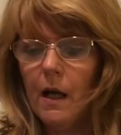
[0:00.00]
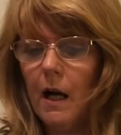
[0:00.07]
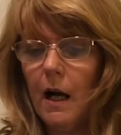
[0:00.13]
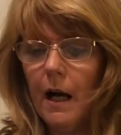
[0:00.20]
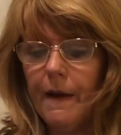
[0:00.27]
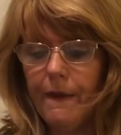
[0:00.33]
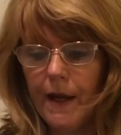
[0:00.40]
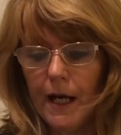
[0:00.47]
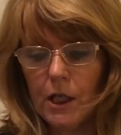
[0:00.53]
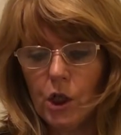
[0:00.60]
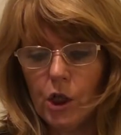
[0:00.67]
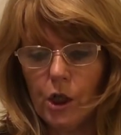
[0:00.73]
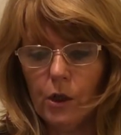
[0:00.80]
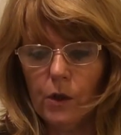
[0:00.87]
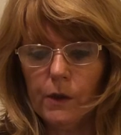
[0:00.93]
I then
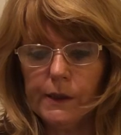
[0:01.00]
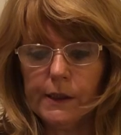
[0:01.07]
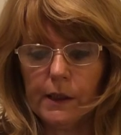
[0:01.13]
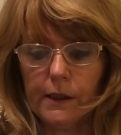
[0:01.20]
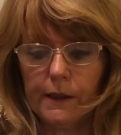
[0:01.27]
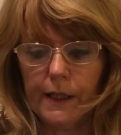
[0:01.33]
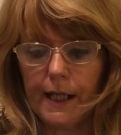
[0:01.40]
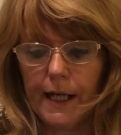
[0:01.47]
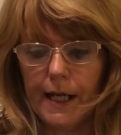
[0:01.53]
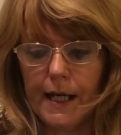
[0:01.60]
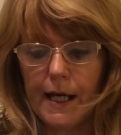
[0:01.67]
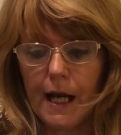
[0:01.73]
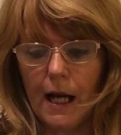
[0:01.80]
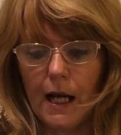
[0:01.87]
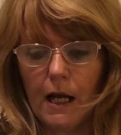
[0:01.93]
use
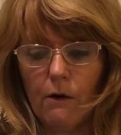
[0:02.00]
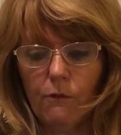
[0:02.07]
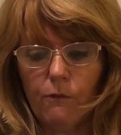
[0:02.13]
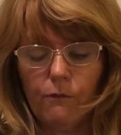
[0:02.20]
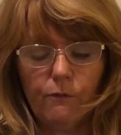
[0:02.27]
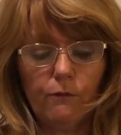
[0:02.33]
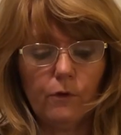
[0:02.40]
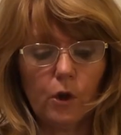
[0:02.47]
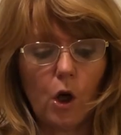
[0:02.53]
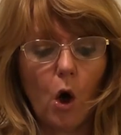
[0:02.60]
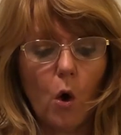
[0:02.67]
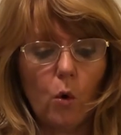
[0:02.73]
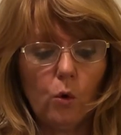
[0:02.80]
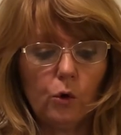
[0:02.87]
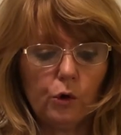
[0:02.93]
the
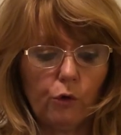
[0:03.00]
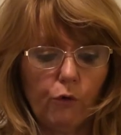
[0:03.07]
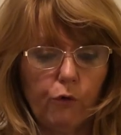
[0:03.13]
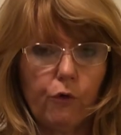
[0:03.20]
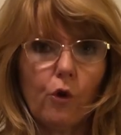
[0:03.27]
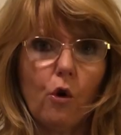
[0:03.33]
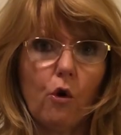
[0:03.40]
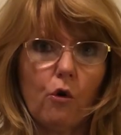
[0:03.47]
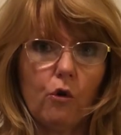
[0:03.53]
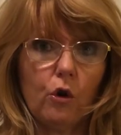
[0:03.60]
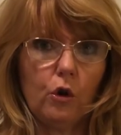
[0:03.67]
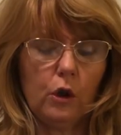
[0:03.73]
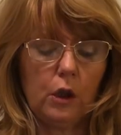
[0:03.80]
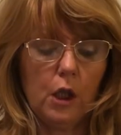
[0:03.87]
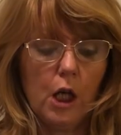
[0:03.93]
cold
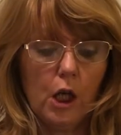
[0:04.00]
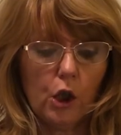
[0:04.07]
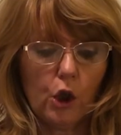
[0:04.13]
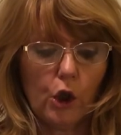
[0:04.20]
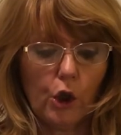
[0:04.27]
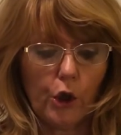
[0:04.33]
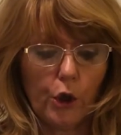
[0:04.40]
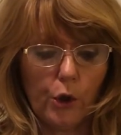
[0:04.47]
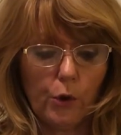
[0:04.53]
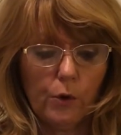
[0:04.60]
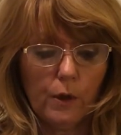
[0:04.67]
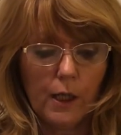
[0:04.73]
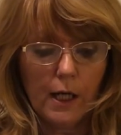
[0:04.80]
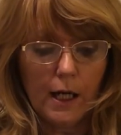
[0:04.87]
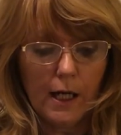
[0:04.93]
floral glue,
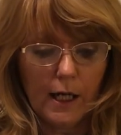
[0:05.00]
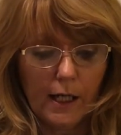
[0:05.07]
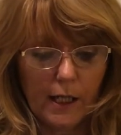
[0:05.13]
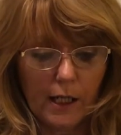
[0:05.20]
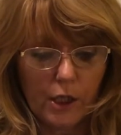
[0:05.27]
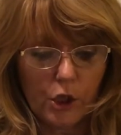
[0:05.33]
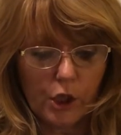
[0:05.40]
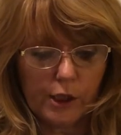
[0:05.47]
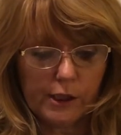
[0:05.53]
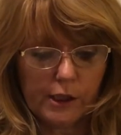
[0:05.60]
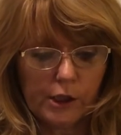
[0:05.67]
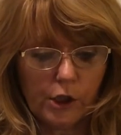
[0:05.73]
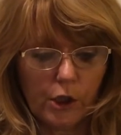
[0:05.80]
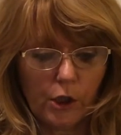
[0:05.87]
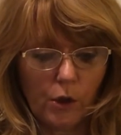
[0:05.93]
and I
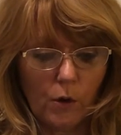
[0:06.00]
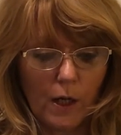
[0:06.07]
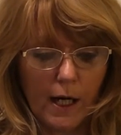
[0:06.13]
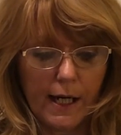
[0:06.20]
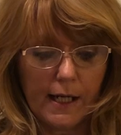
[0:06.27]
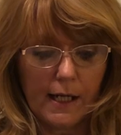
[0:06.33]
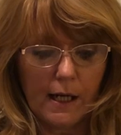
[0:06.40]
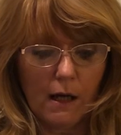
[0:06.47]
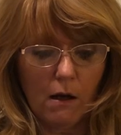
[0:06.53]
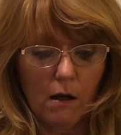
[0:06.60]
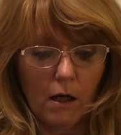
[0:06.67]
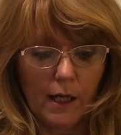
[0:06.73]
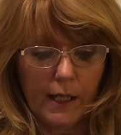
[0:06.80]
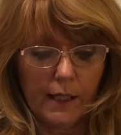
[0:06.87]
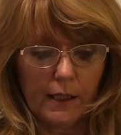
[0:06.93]
just do a
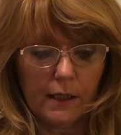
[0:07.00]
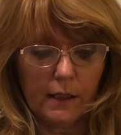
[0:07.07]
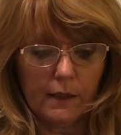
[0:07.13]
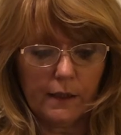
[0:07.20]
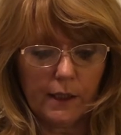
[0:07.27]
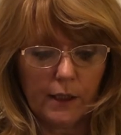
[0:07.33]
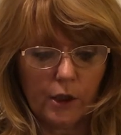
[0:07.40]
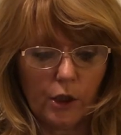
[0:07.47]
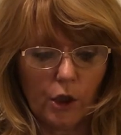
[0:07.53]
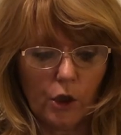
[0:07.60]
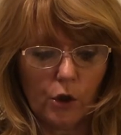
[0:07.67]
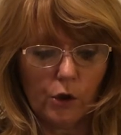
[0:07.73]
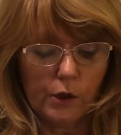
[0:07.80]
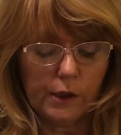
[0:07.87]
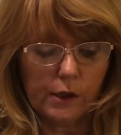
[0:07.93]
line that
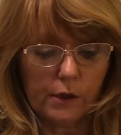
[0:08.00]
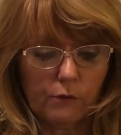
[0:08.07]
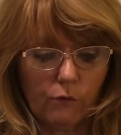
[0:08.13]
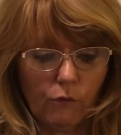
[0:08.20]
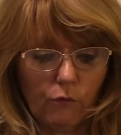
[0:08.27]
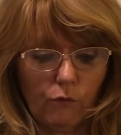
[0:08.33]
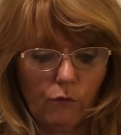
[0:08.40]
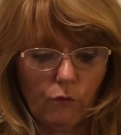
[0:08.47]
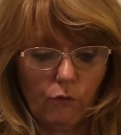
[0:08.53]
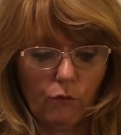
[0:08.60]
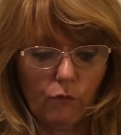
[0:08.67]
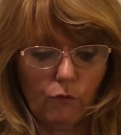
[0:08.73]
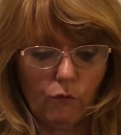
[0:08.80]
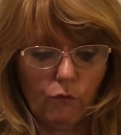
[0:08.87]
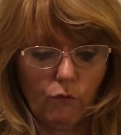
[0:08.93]
goes
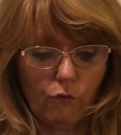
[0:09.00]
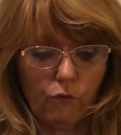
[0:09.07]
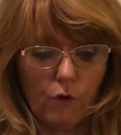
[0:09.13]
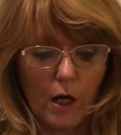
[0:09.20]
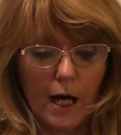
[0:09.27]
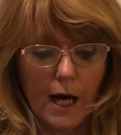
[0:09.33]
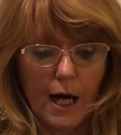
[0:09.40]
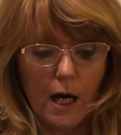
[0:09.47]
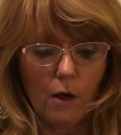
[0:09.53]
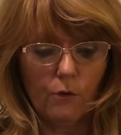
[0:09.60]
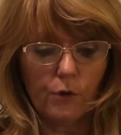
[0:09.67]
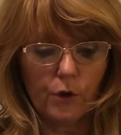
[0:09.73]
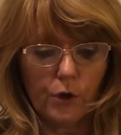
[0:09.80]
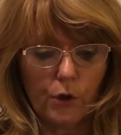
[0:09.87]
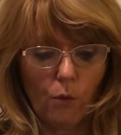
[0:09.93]

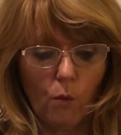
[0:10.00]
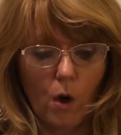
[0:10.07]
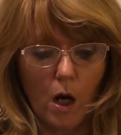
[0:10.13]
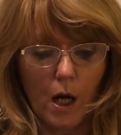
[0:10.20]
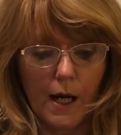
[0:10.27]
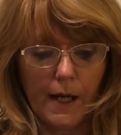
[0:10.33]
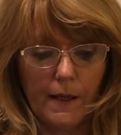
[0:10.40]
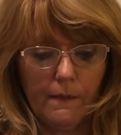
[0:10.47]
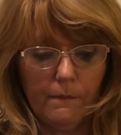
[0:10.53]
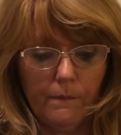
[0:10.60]
round the wire,